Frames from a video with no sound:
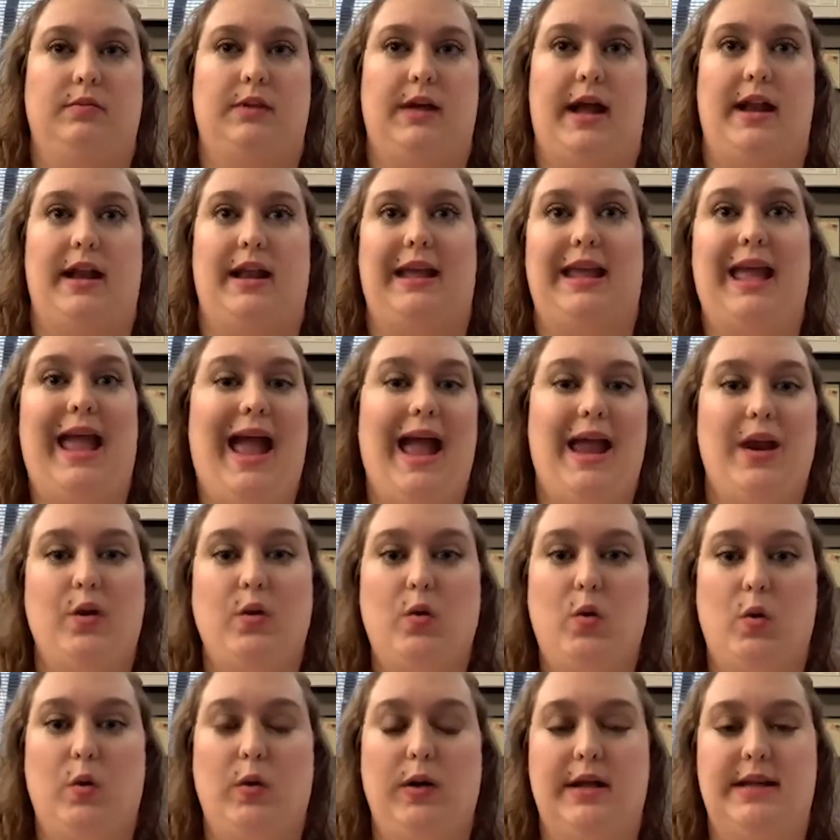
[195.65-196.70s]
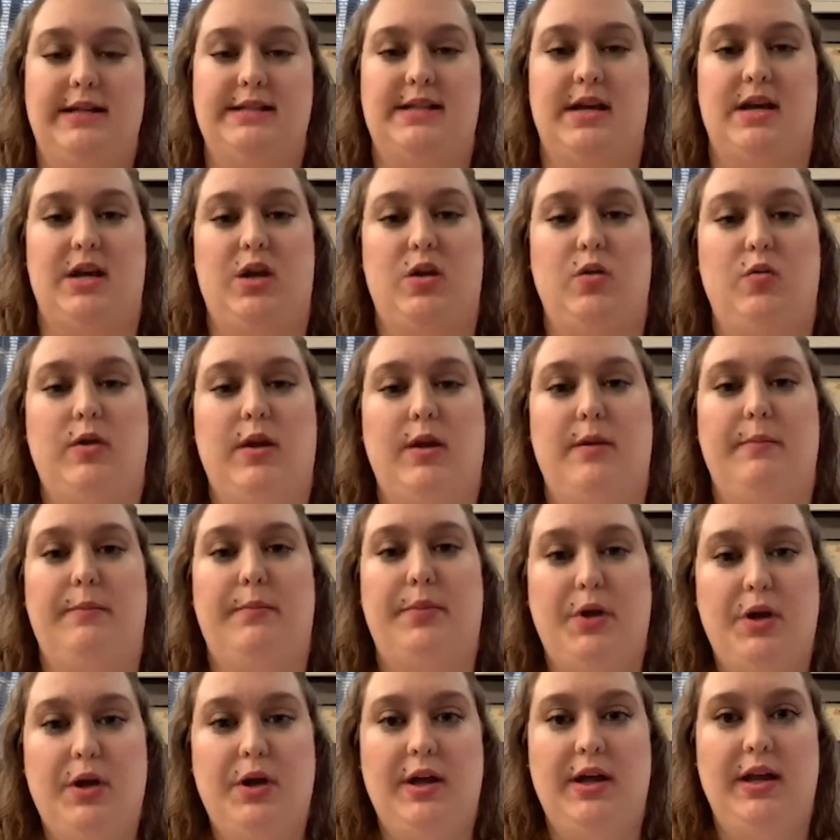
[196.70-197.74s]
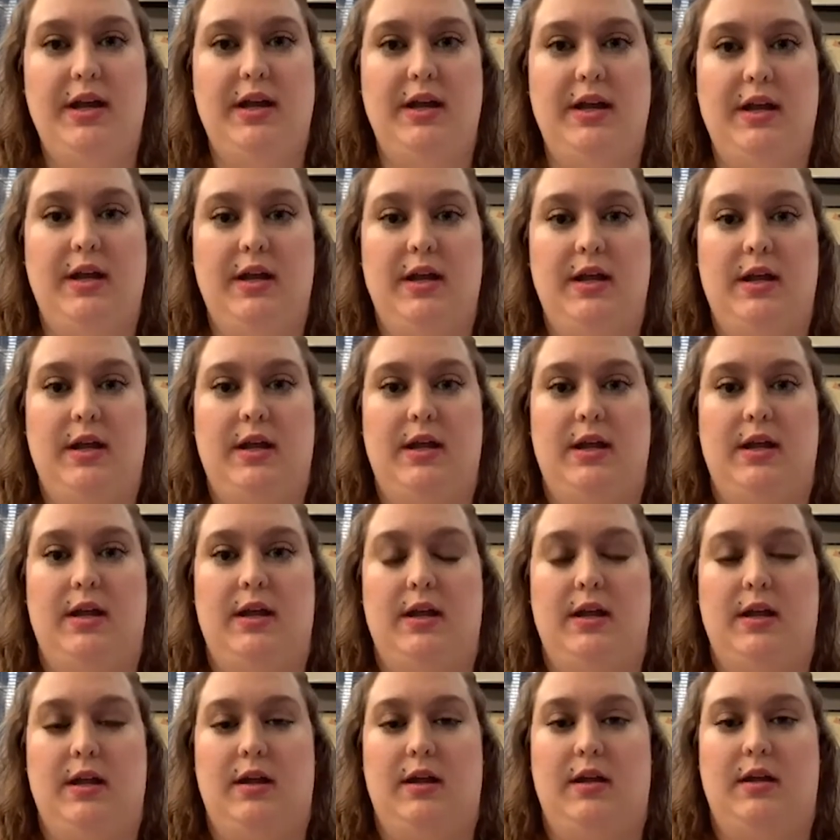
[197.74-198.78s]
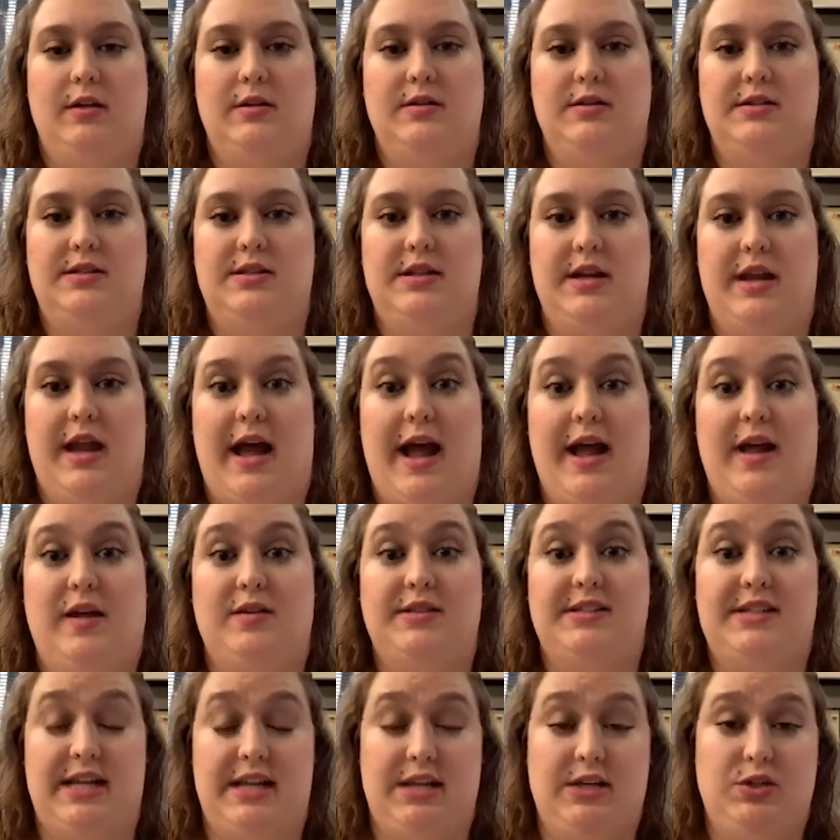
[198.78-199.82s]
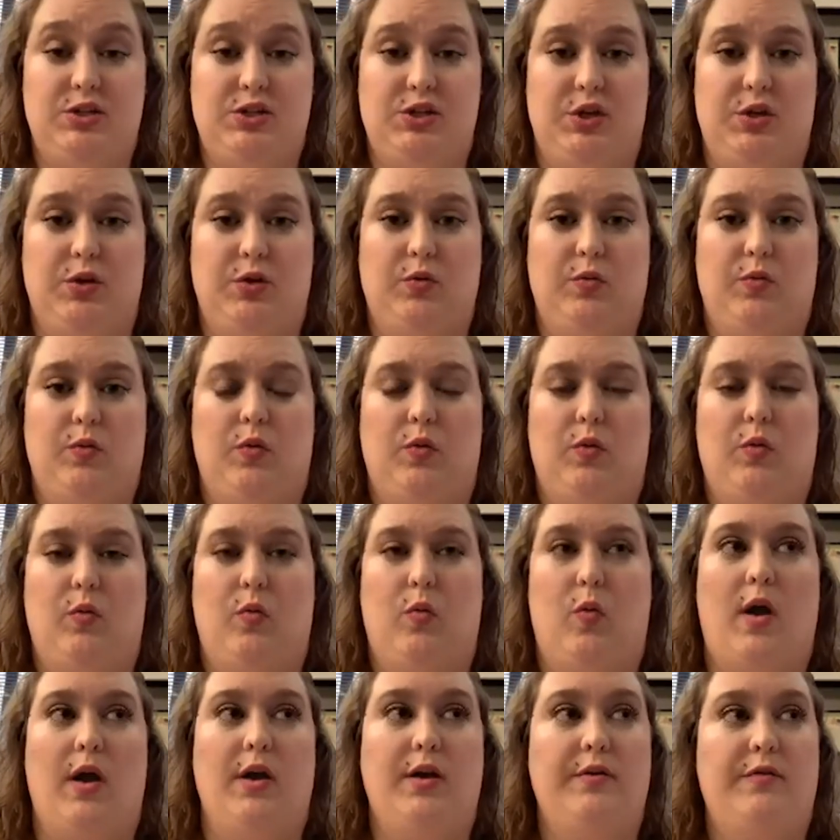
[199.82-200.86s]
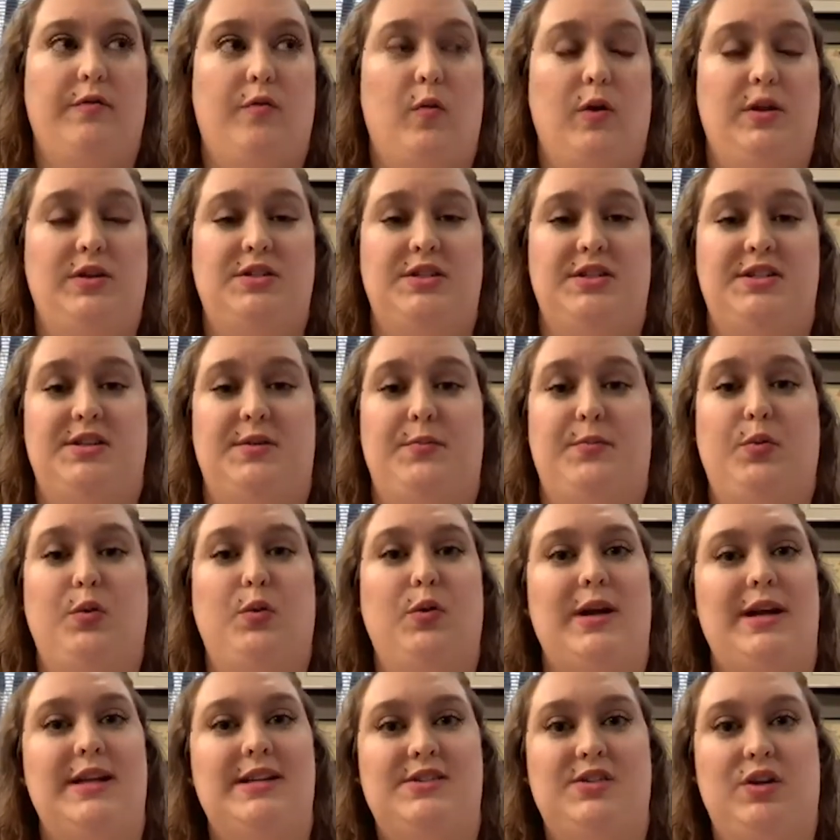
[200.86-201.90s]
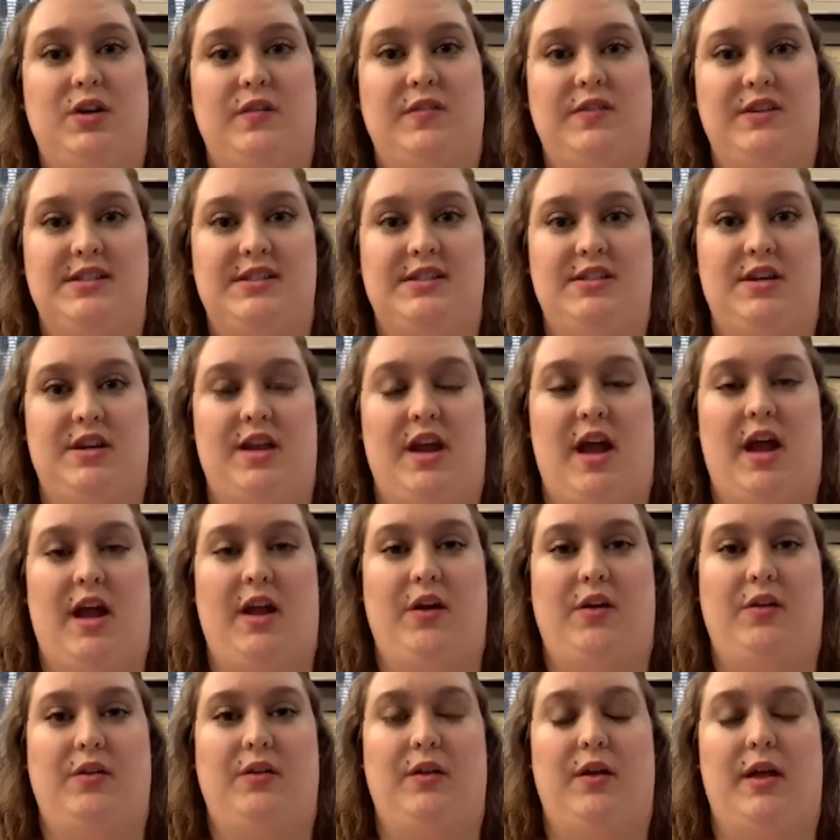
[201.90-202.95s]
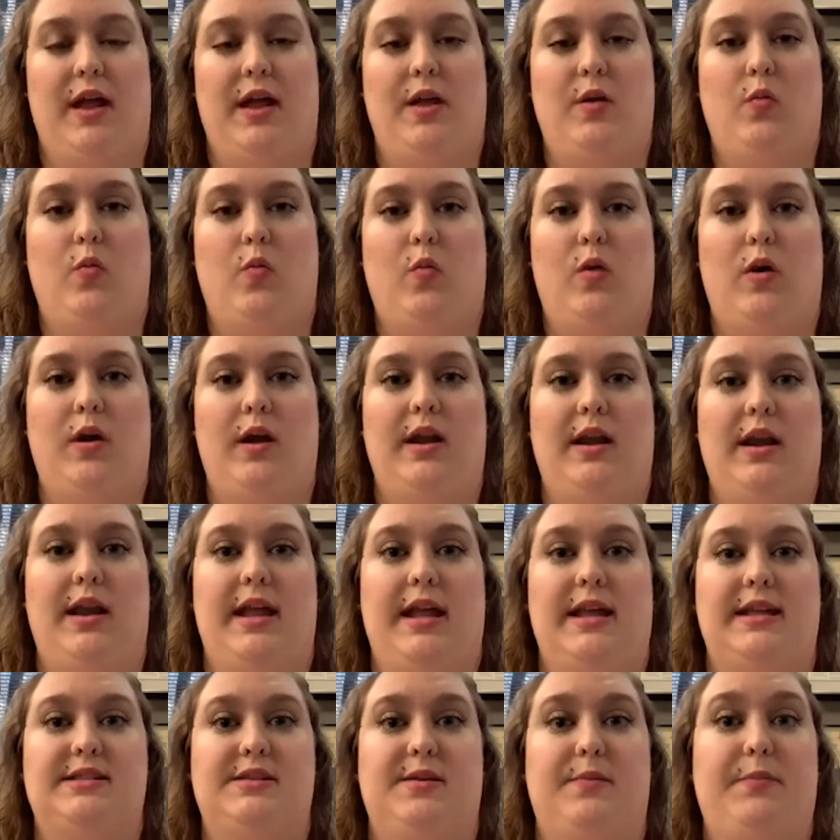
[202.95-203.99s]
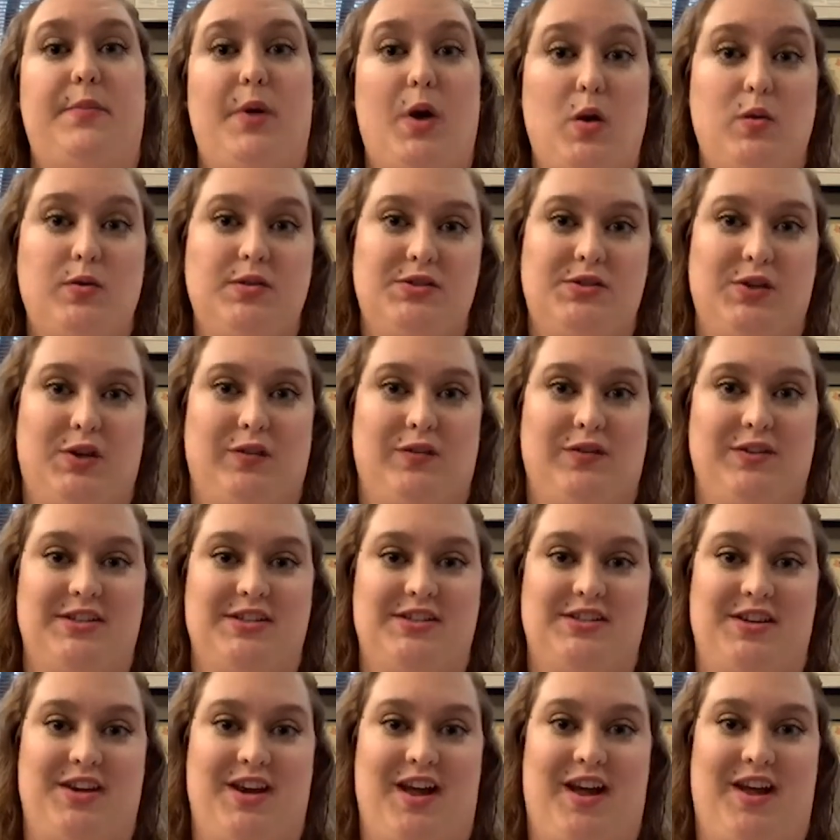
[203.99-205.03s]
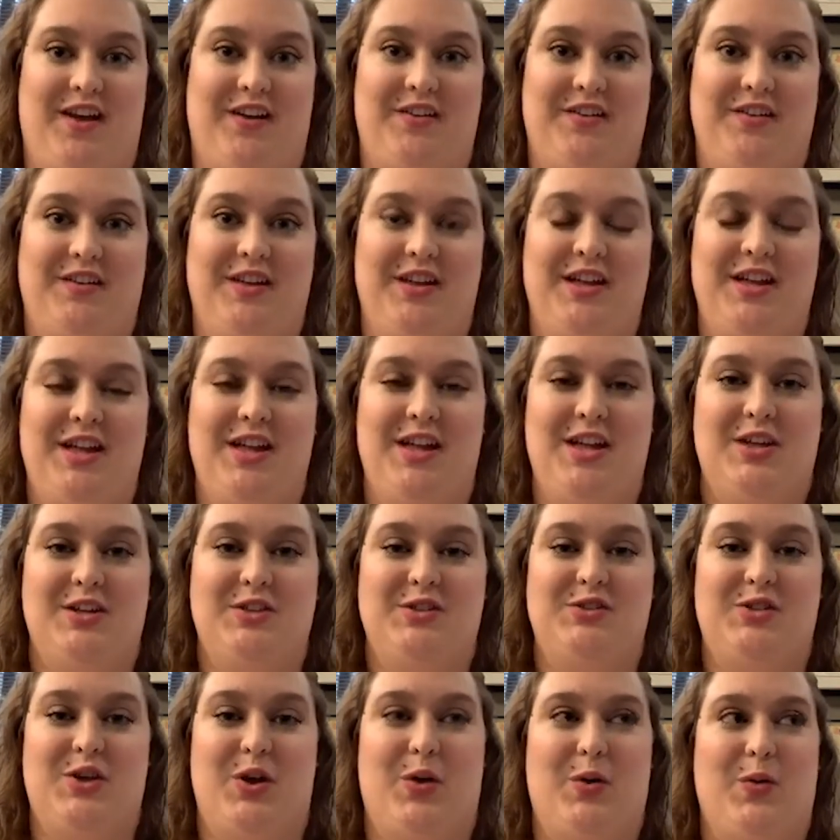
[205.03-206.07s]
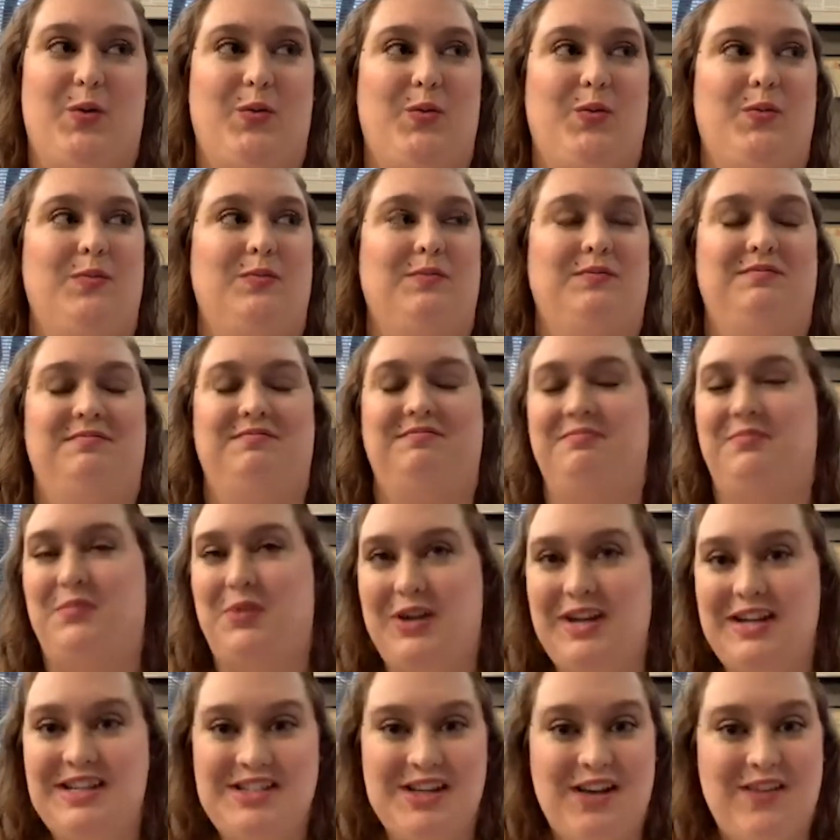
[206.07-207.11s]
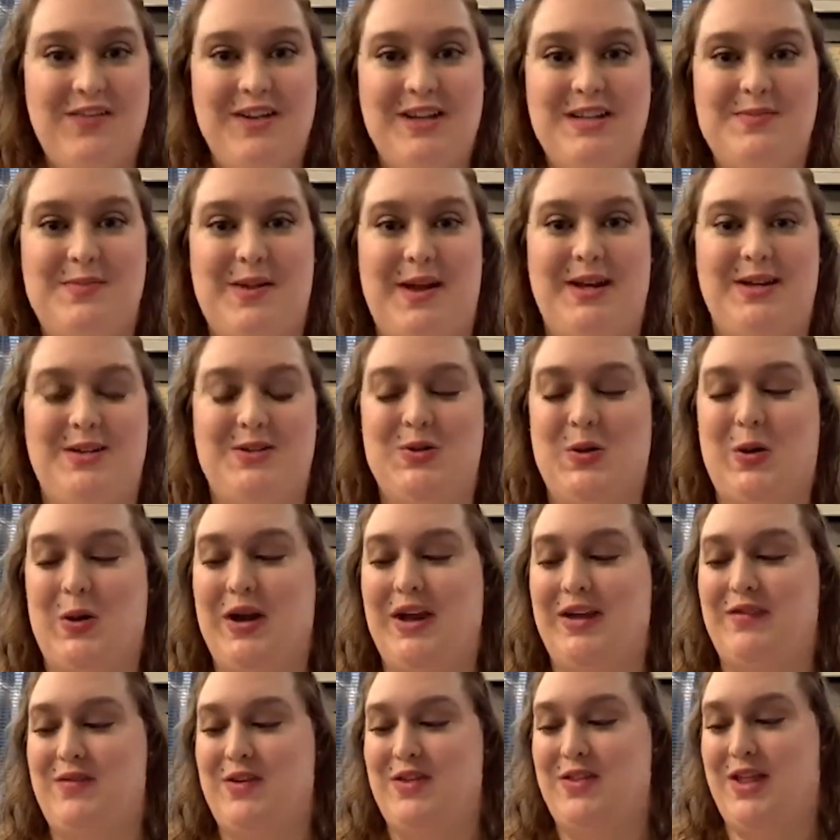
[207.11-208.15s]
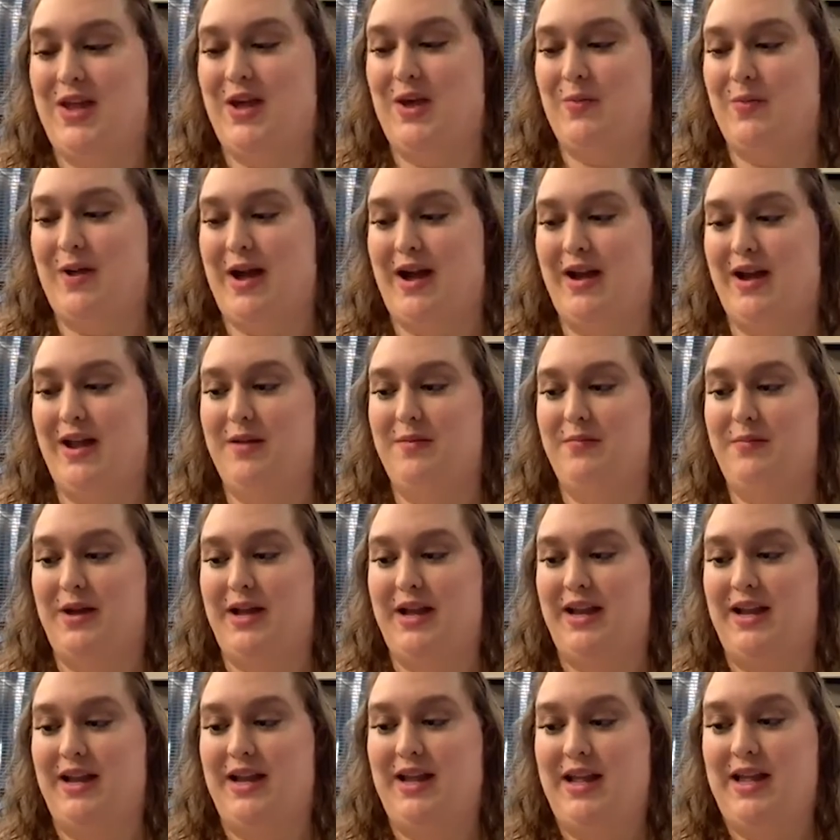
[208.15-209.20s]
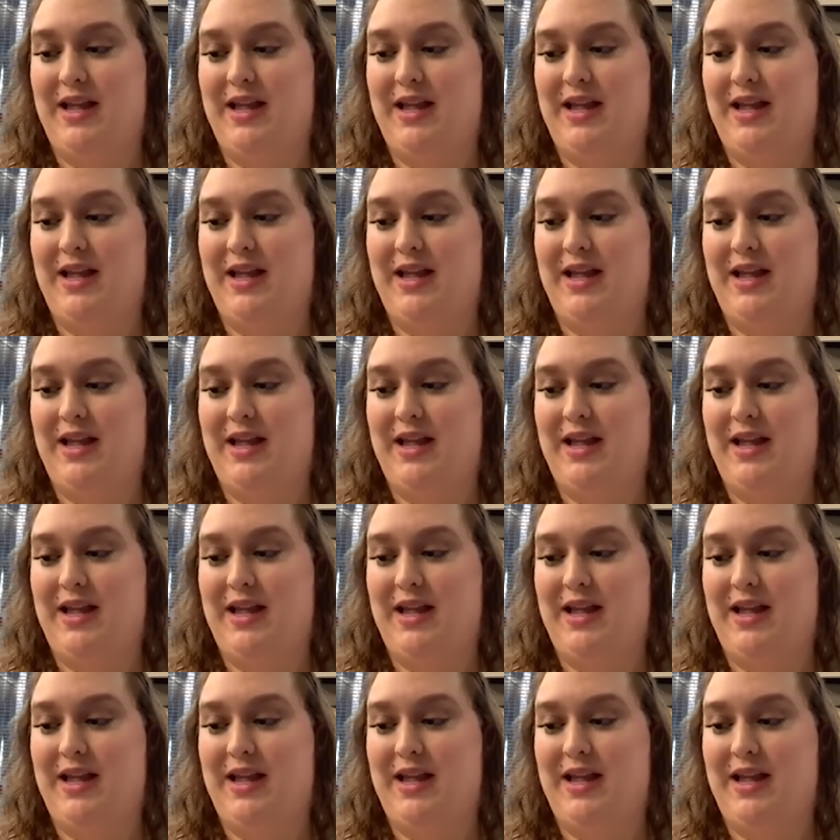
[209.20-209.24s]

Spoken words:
of categories that you can put denials into, one of which is a pre-service denial and one is a post-service denial. So pretty self-explanatory if you think about it, but